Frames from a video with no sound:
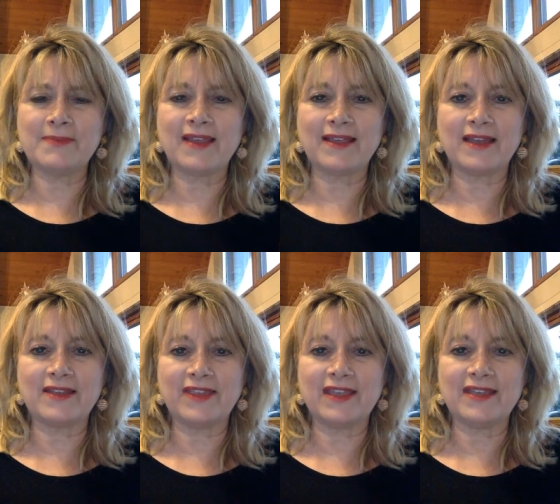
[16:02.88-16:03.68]
mine kind
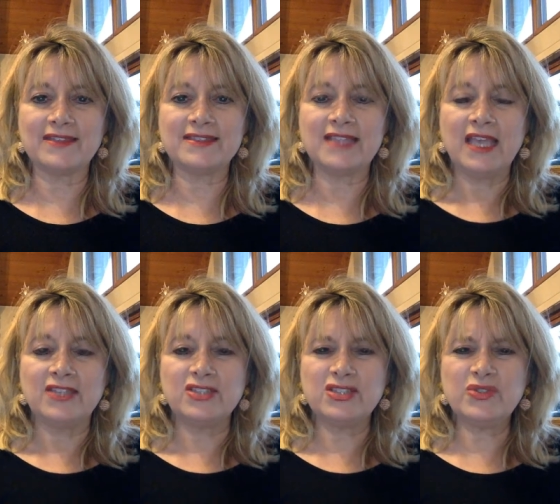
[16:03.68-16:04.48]
of things.
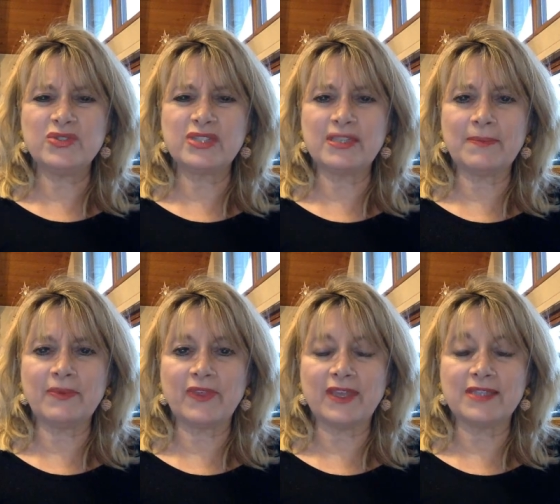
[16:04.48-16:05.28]
Just little simple
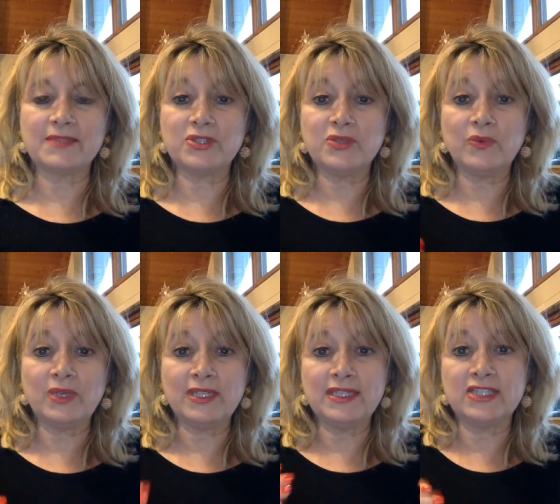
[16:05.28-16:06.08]
things, but you
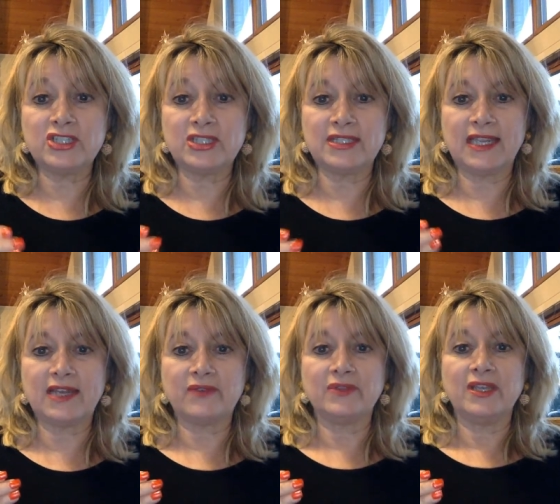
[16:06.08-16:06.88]
want to niche it
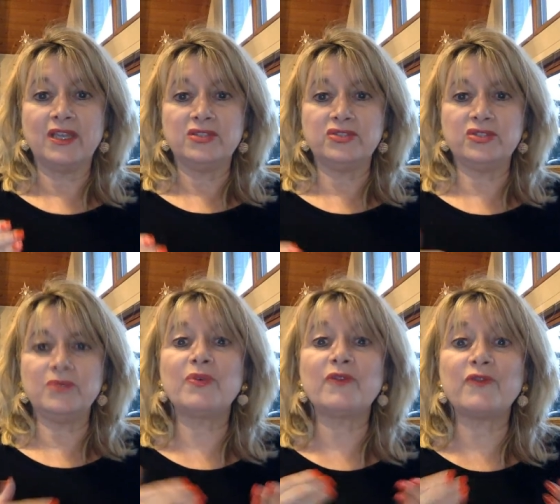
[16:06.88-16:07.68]
down to
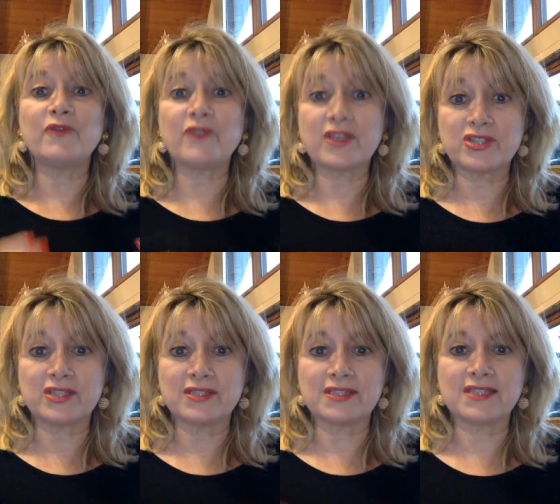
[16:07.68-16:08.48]

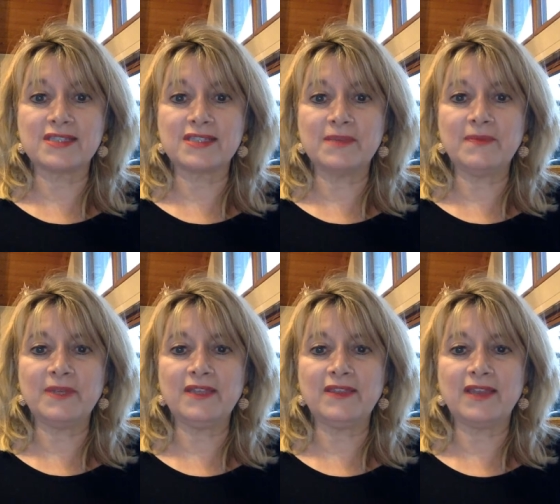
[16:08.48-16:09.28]
professions, because
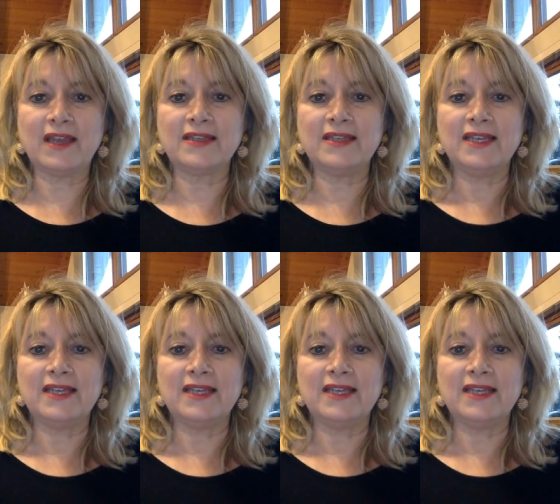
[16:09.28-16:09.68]
somebody that,